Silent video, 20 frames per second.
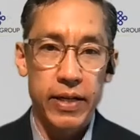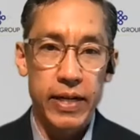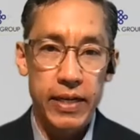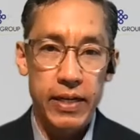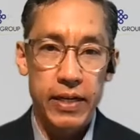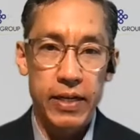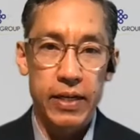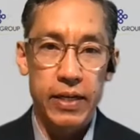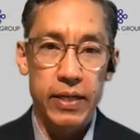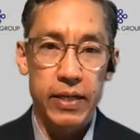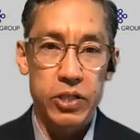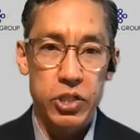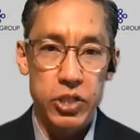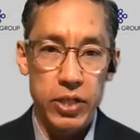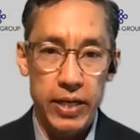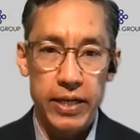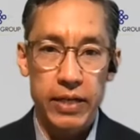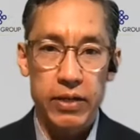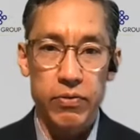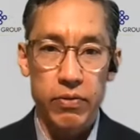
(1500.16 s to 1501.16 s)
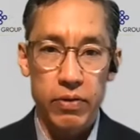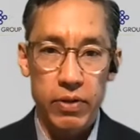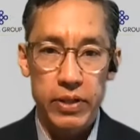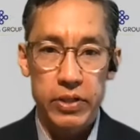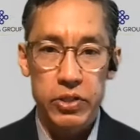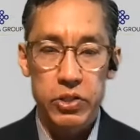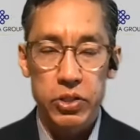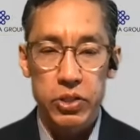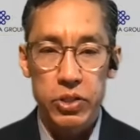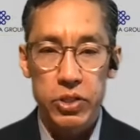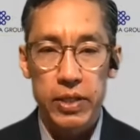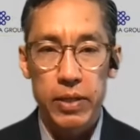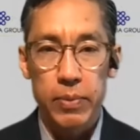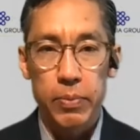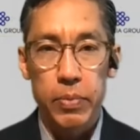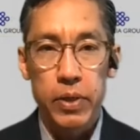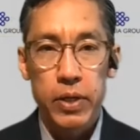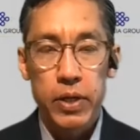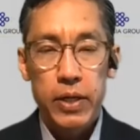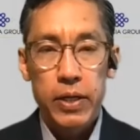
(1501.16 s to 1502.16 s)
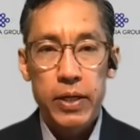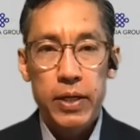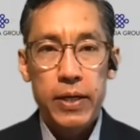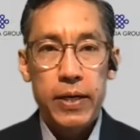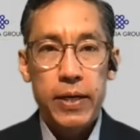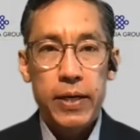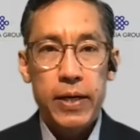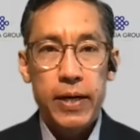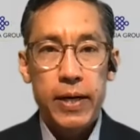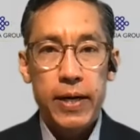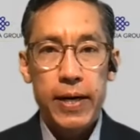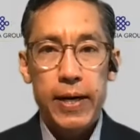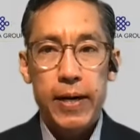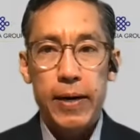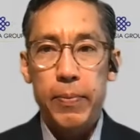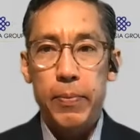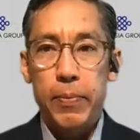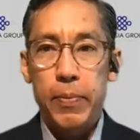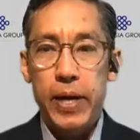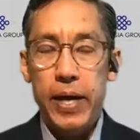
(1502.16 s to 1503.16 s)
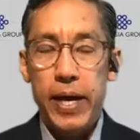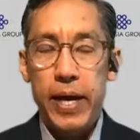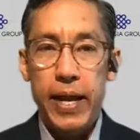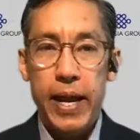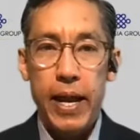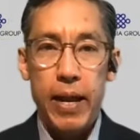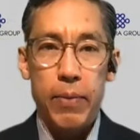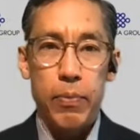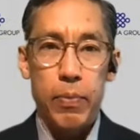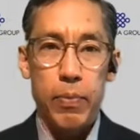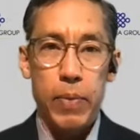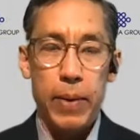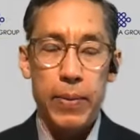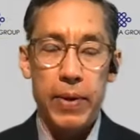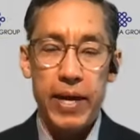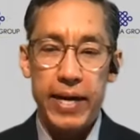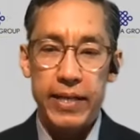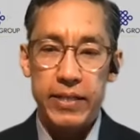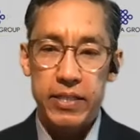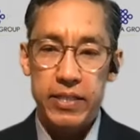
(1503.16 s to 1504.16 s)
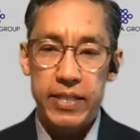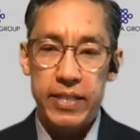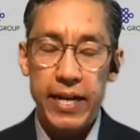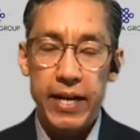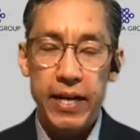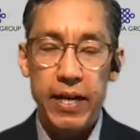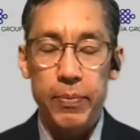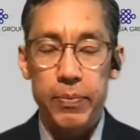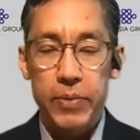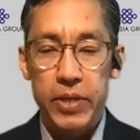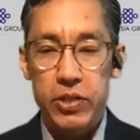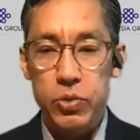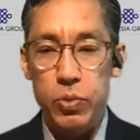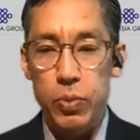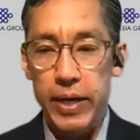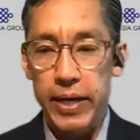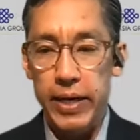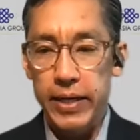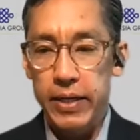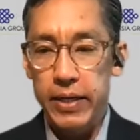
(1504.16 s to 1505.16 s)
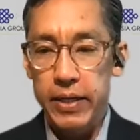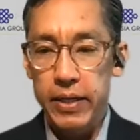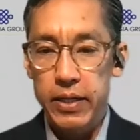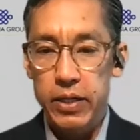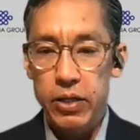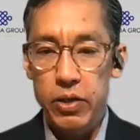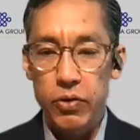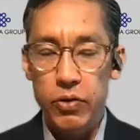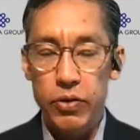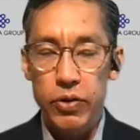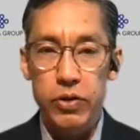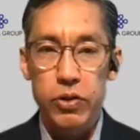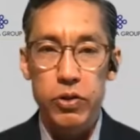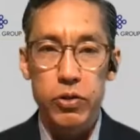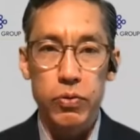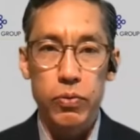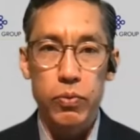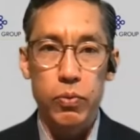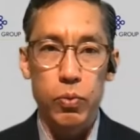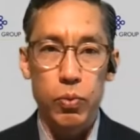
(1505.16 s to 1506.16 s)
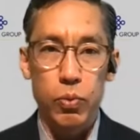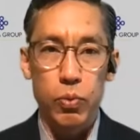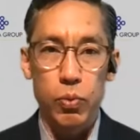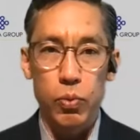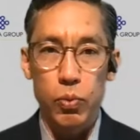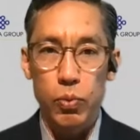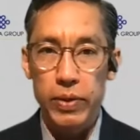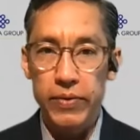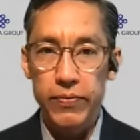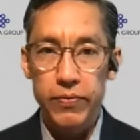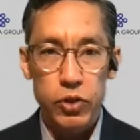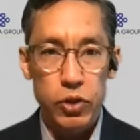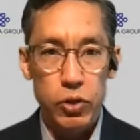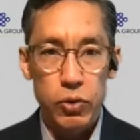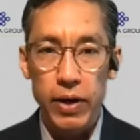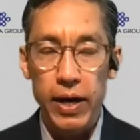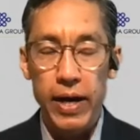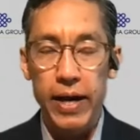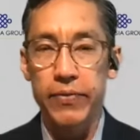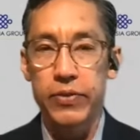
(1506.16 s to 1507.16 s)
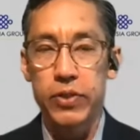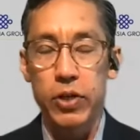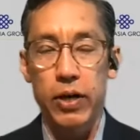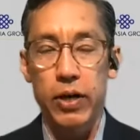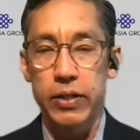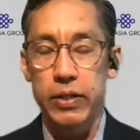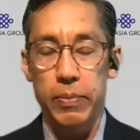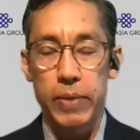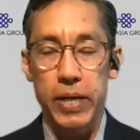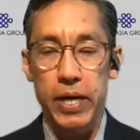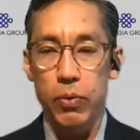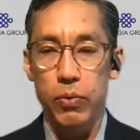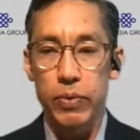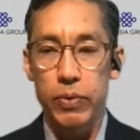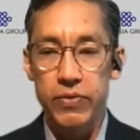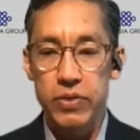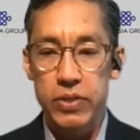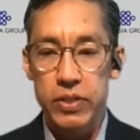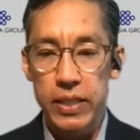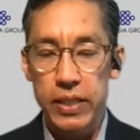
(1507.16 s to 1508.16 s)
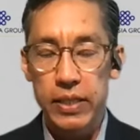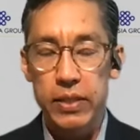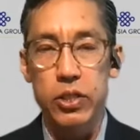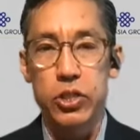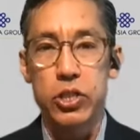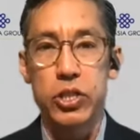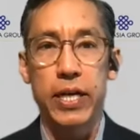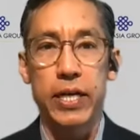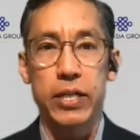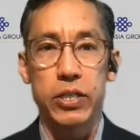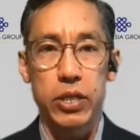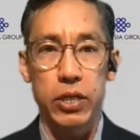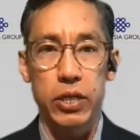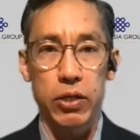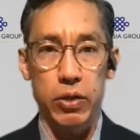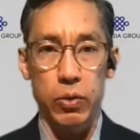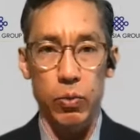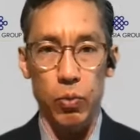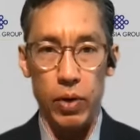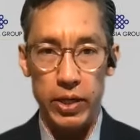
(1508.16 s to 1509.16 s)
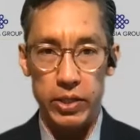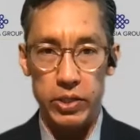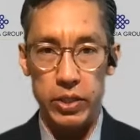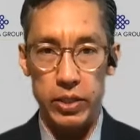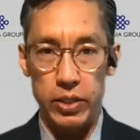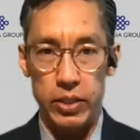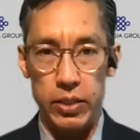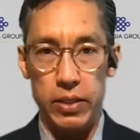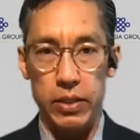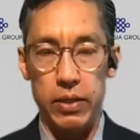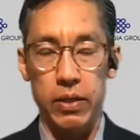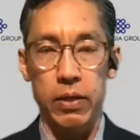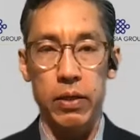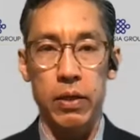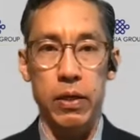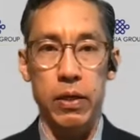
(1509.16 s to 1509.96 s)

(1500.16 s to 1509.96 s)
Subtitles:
India-China relationship. And maybe I'd set it up this way. You and I have talked about, we've seen the change here in Washington